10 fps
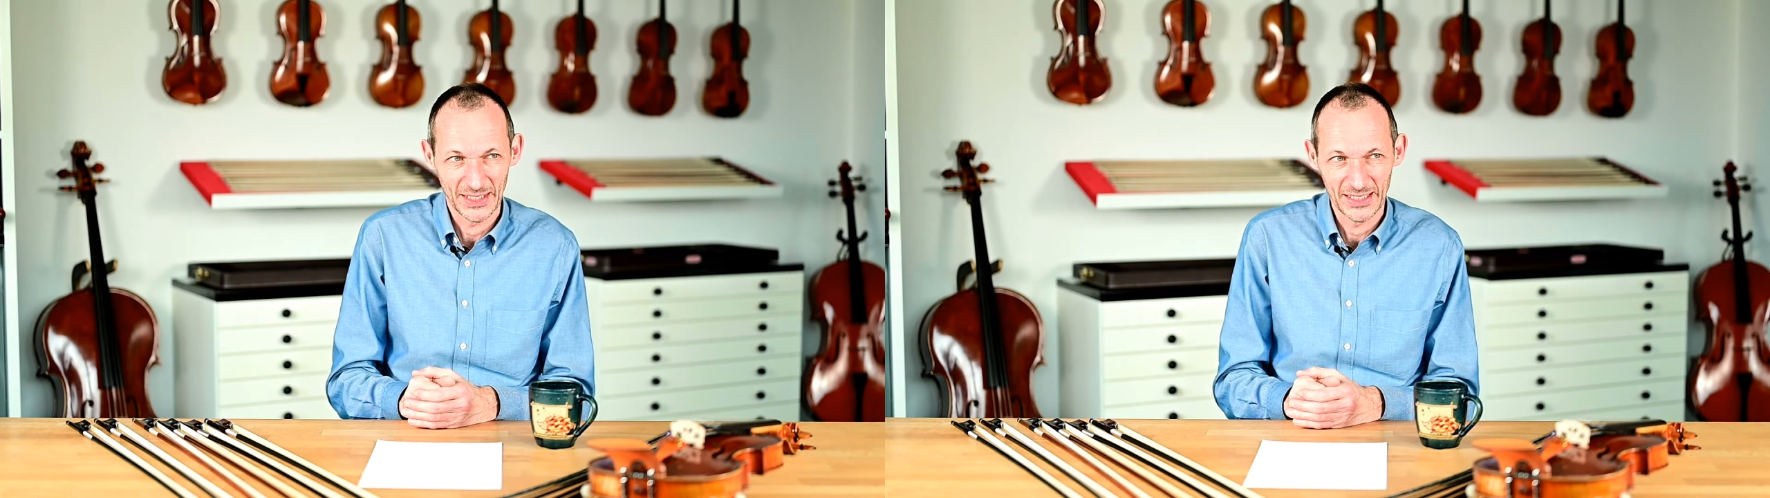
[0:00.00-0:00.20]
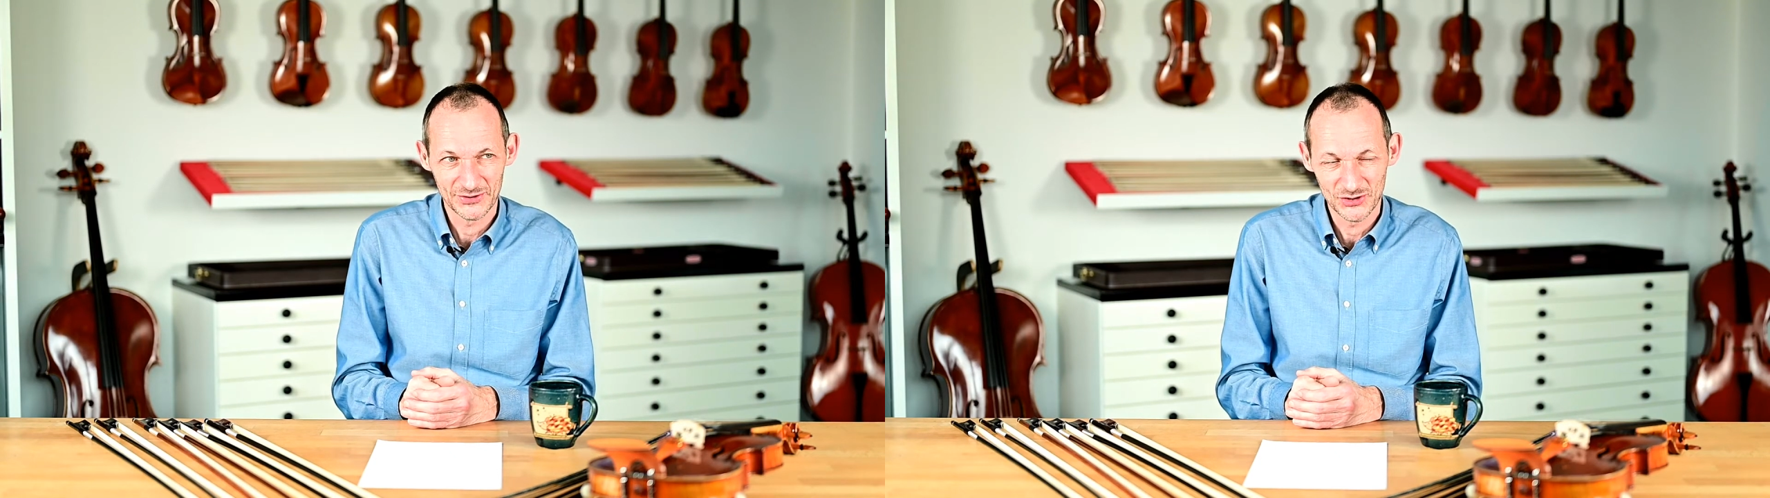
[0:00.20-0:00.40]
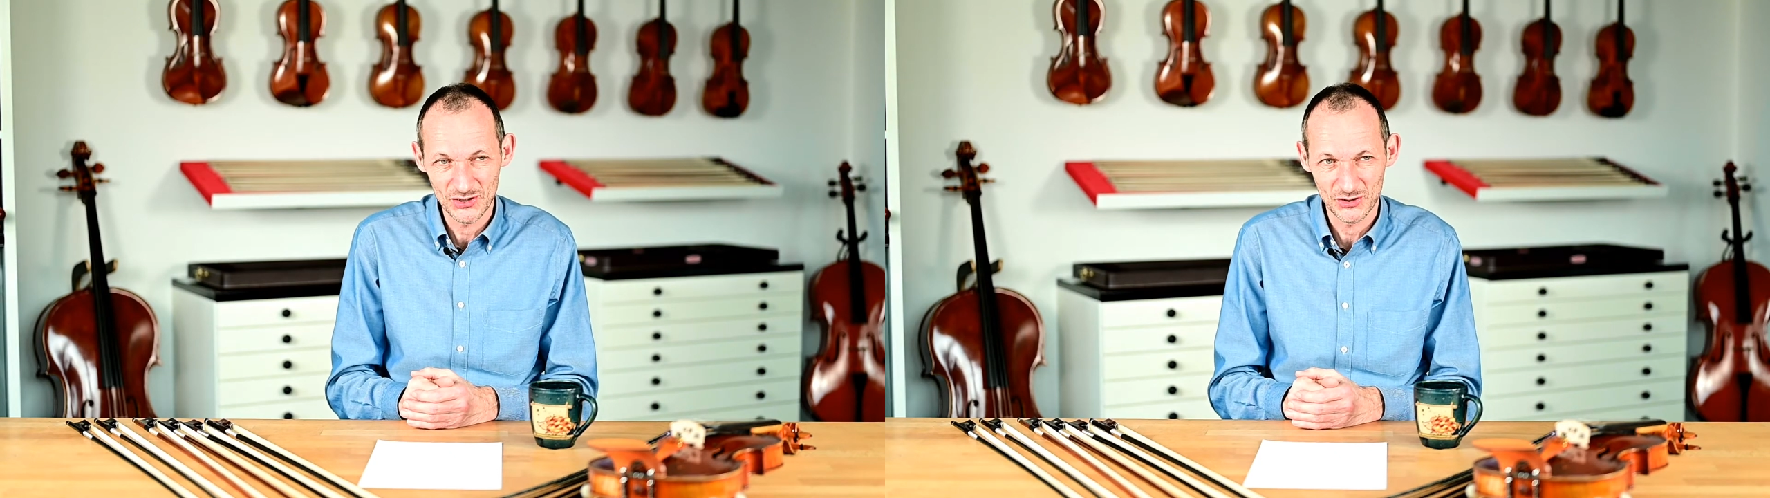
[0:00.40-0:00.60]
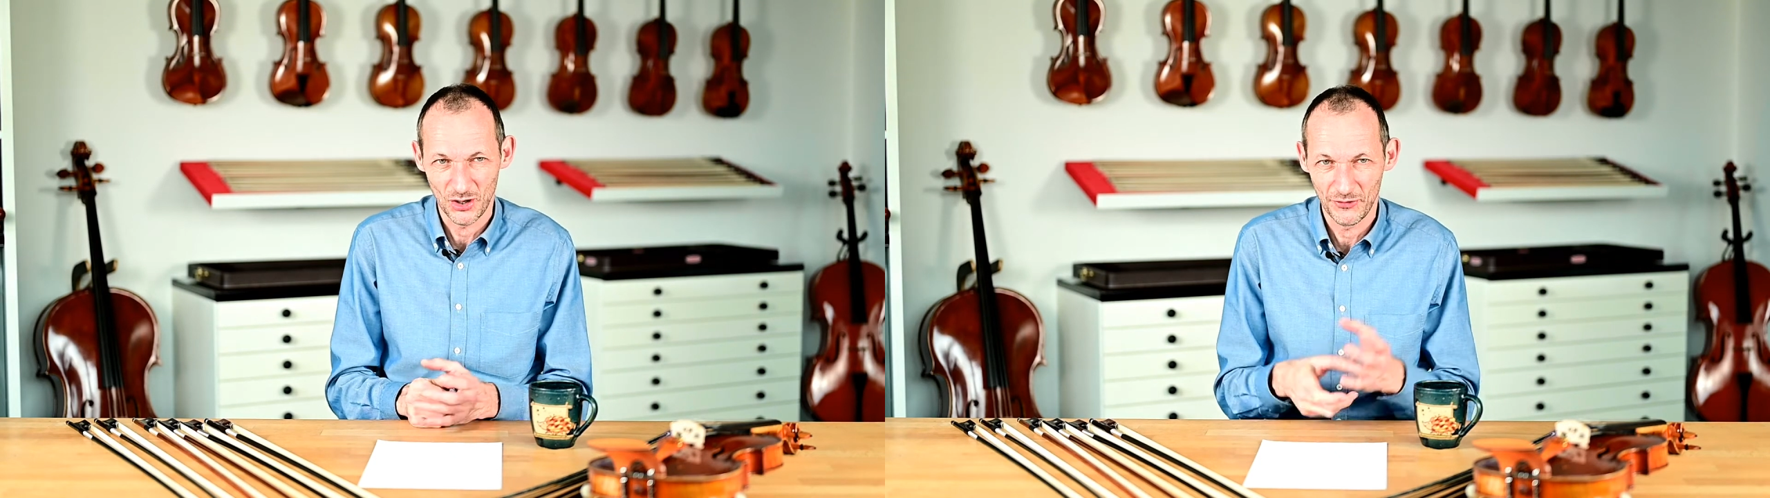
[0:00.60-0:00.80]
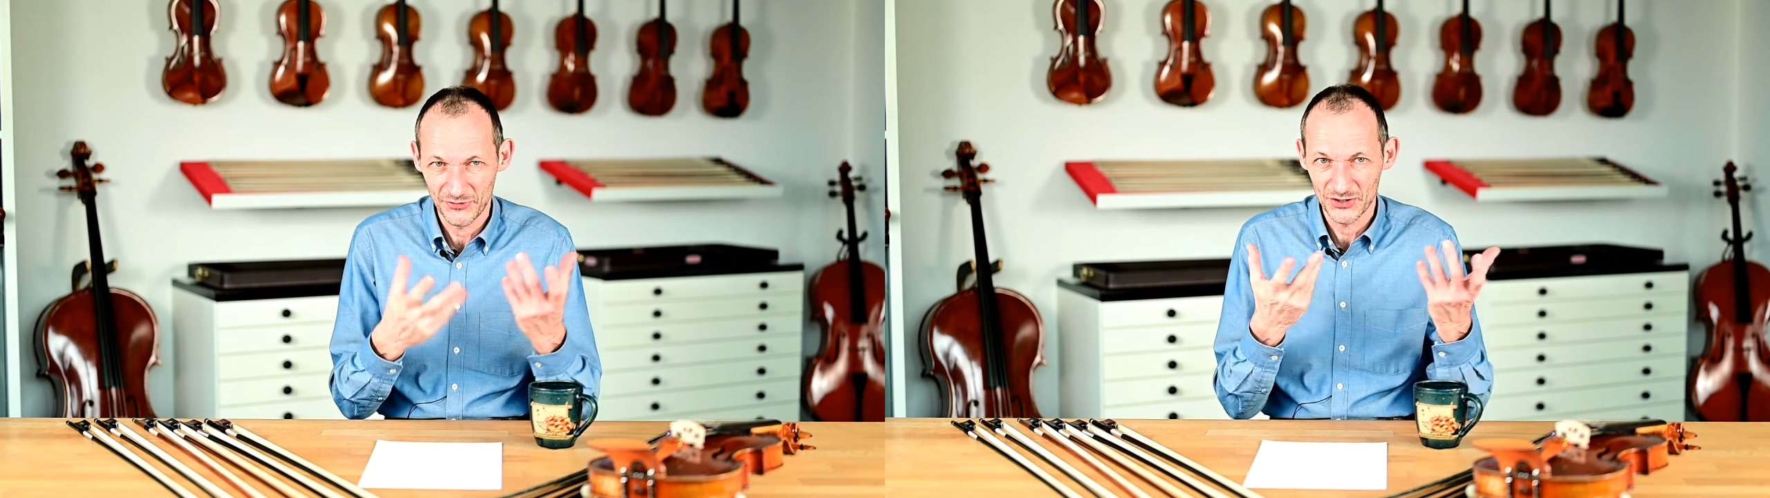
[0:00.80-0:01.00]
It just
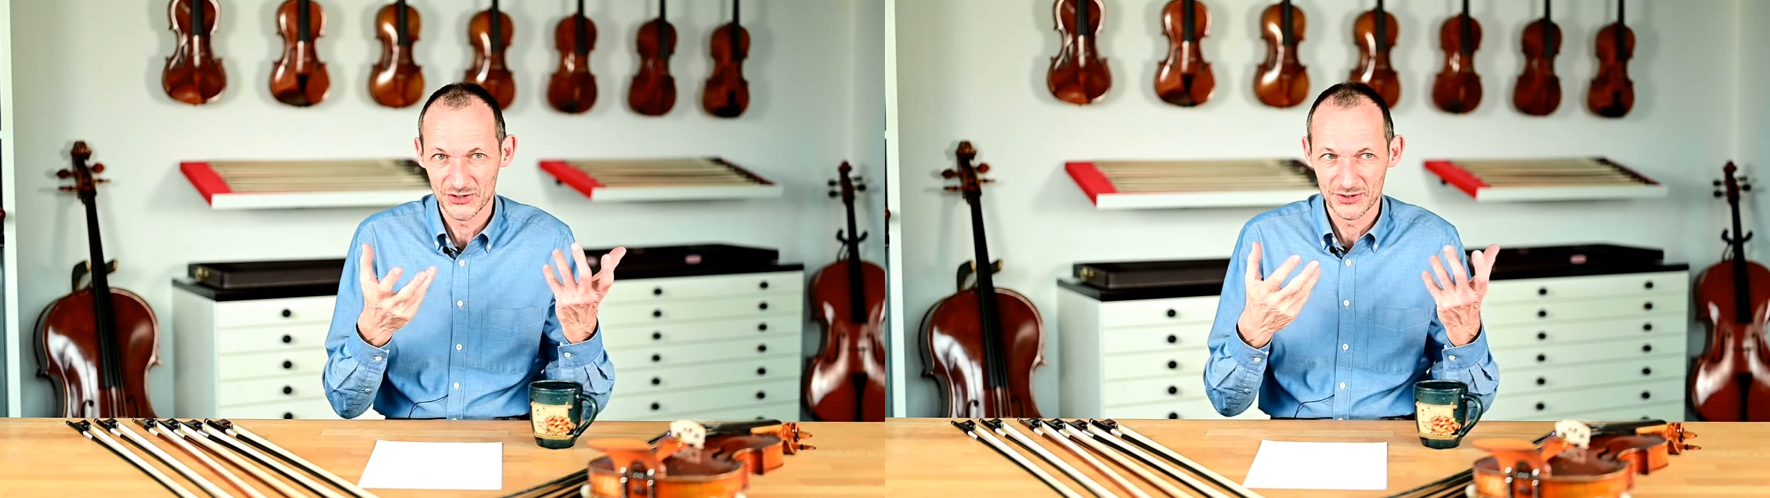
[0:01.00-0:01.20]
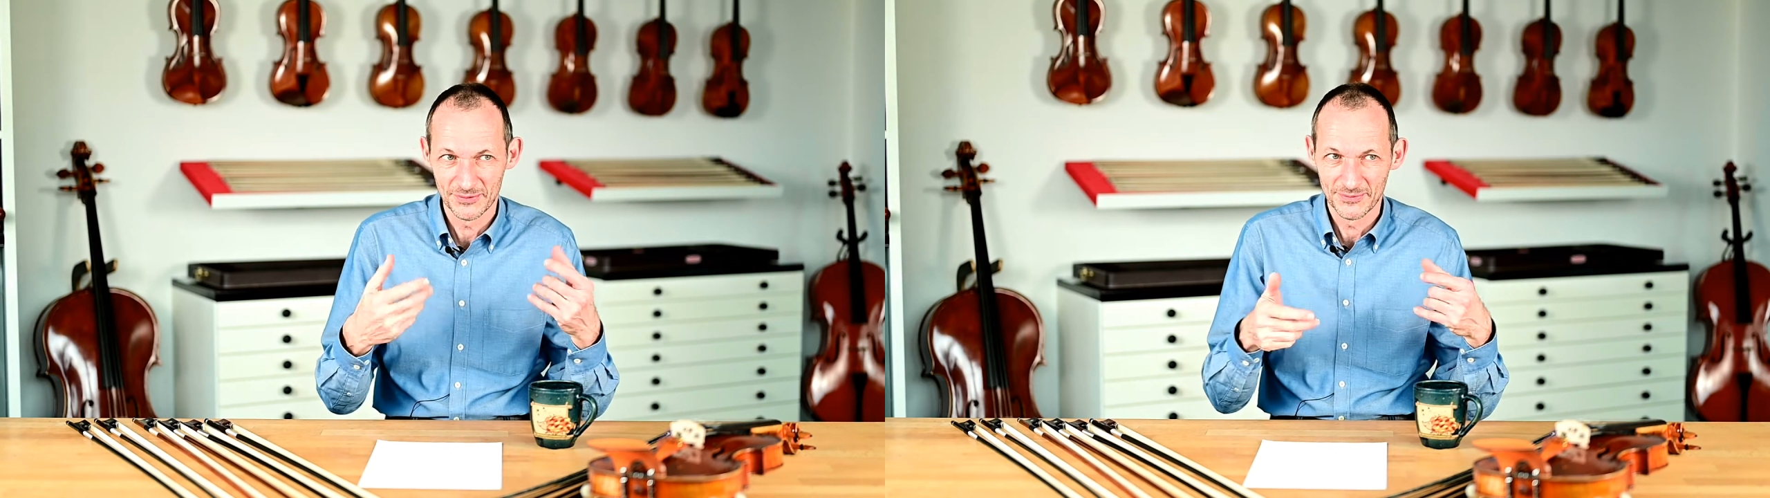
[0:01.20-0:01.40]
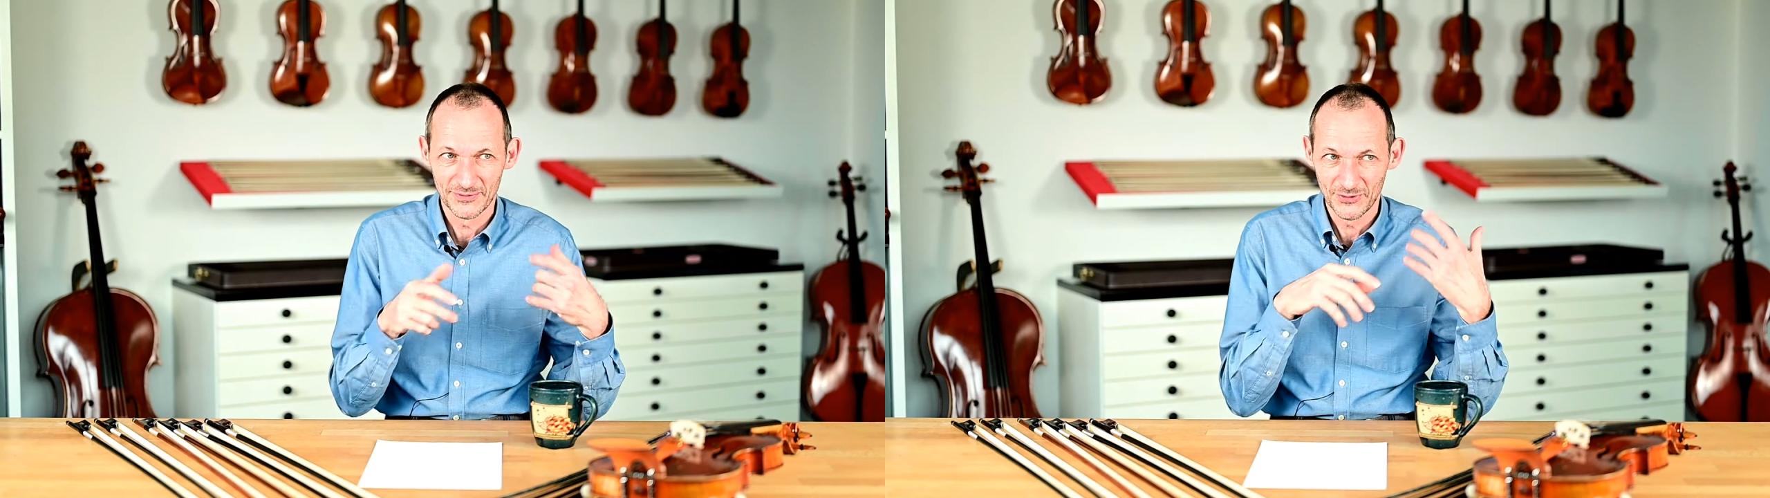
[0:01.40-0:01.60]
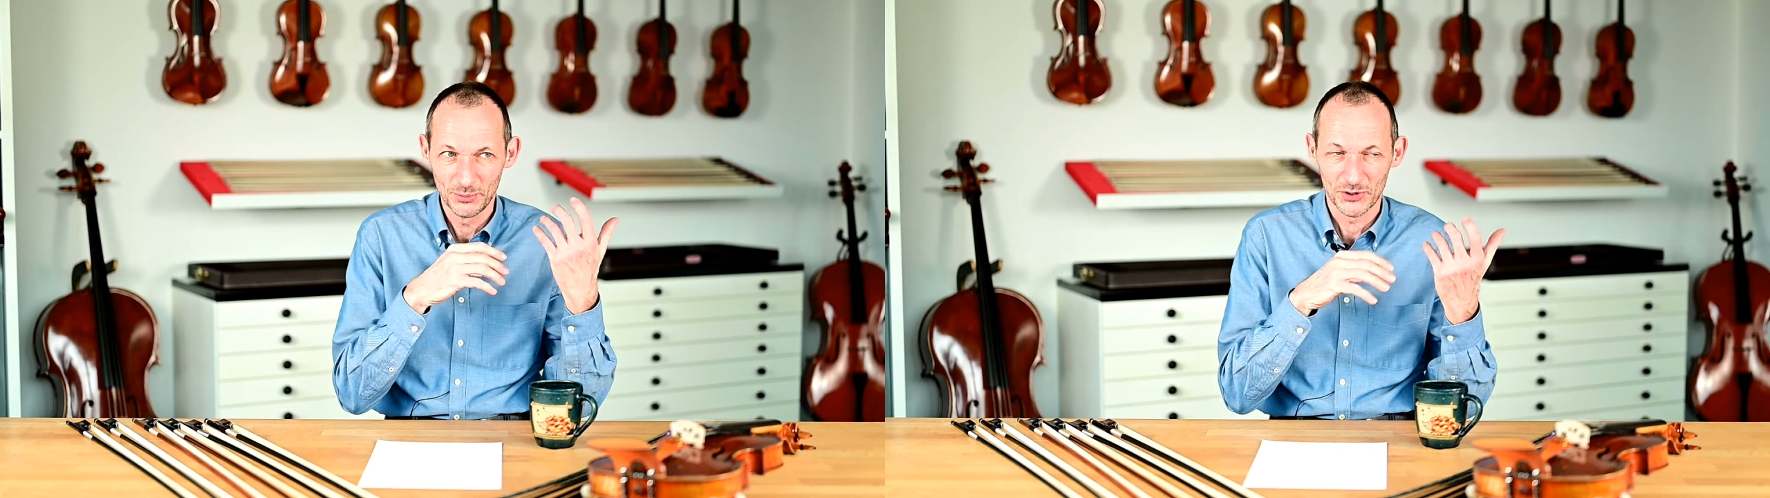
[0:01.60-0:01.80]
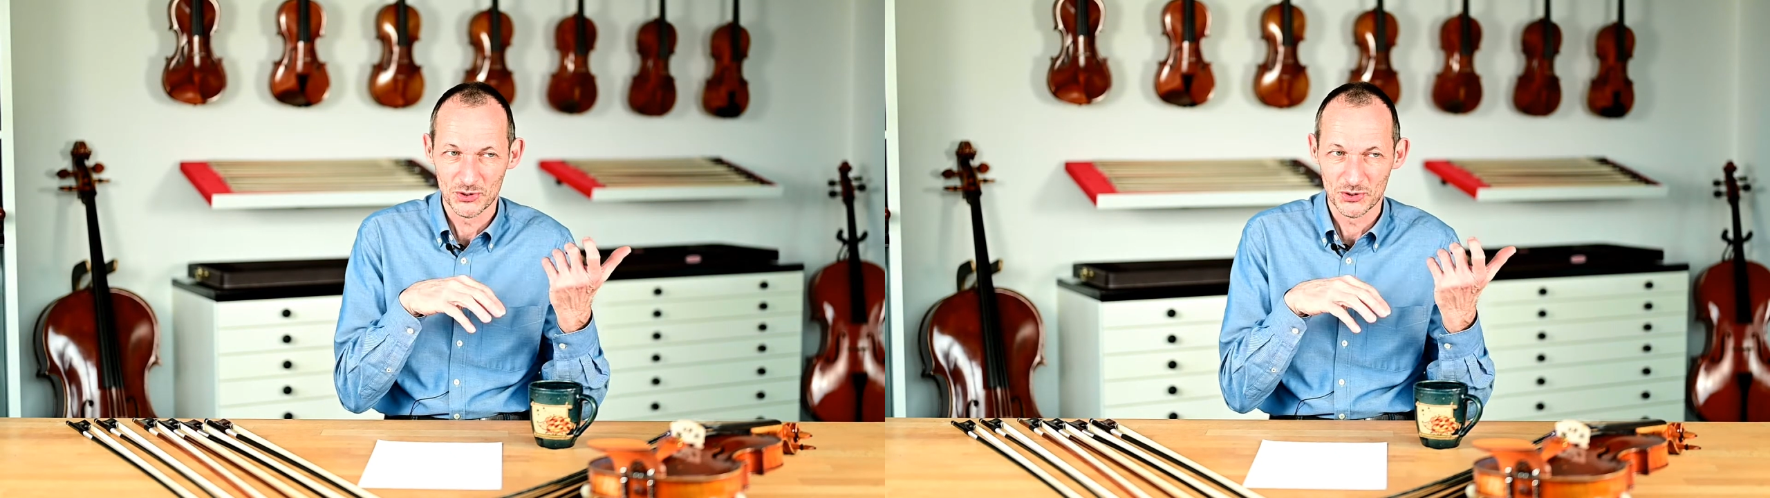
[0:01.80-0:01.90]
offers so much